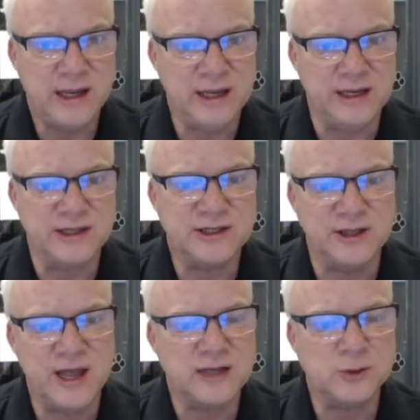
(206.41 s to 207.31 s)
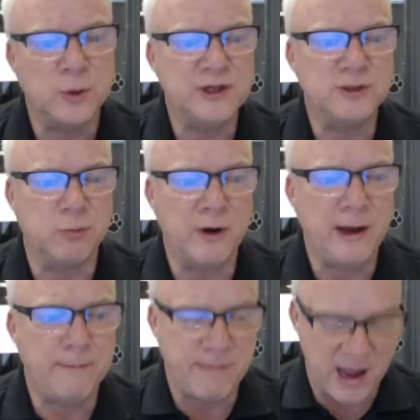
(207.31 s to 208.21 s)
is, and that's what it's
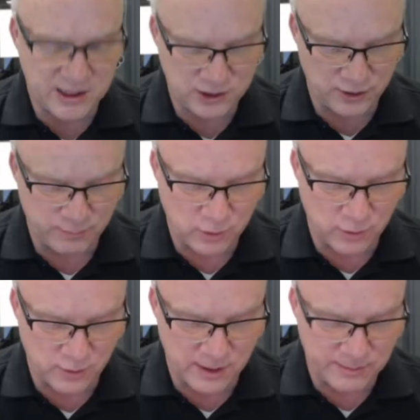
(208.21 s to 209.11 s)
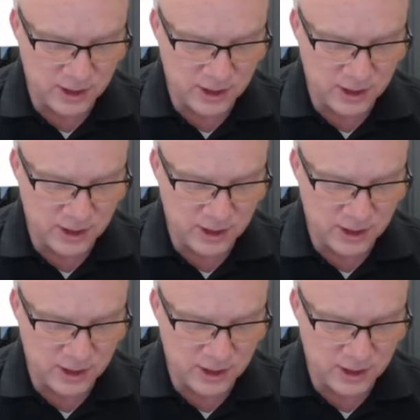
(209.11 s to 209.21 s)
bringing back to the program.